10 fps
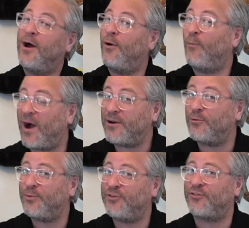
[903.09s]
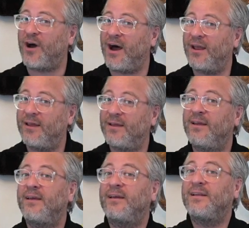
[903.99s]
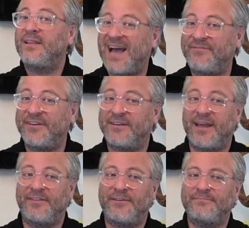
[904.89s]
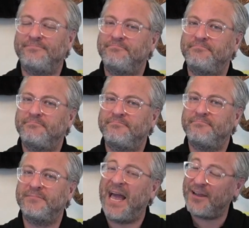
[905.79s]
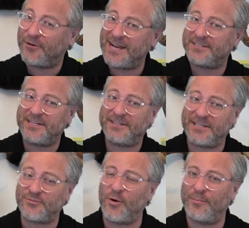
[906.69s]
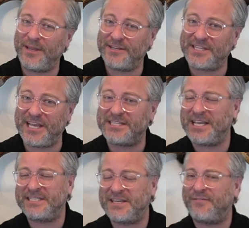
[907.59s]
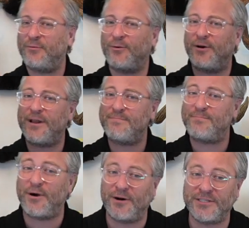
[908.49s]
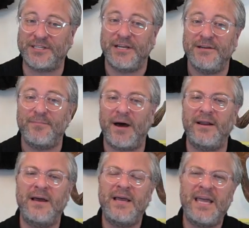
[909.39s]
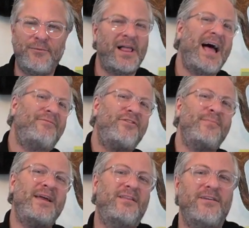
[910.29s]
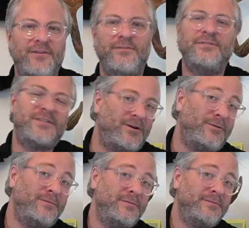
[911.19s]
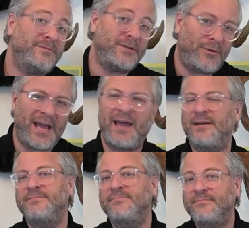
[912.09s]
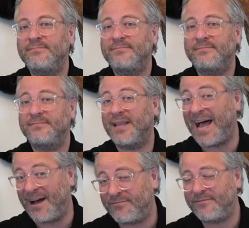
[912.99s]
Why don't we try laughing together? And granted, this won't be as easy as if it were in person, but it will have to make do, so go ahead, laugh.